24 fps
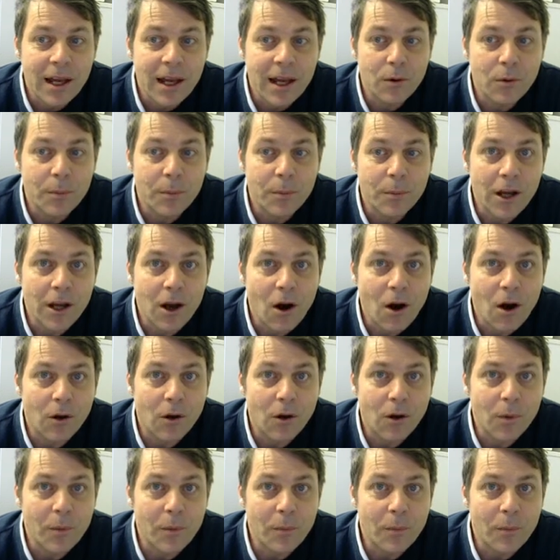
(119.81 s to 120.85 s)
it will be
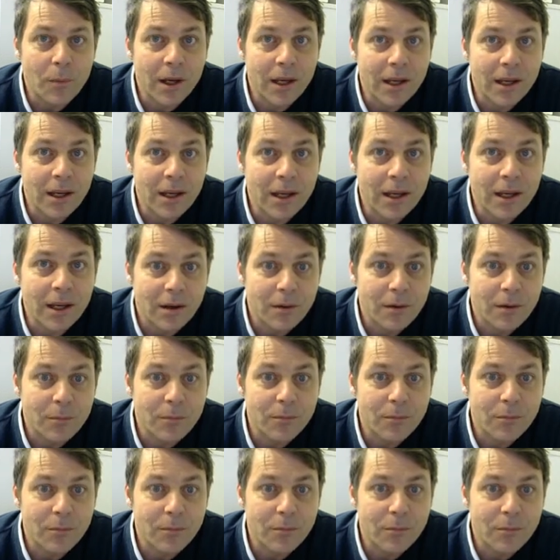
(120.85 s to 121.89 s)
on when we
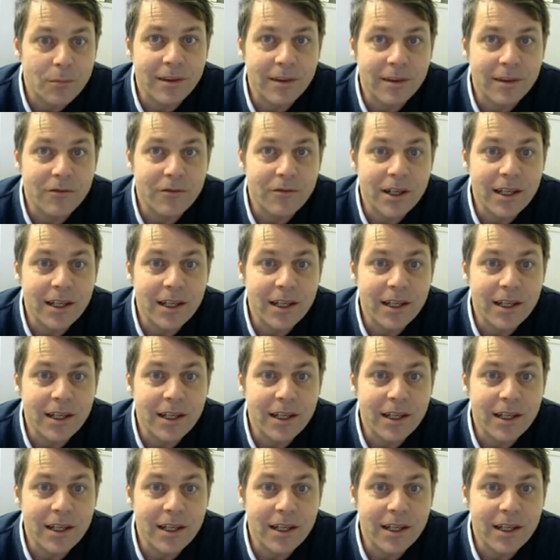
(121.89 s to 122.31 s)
press it and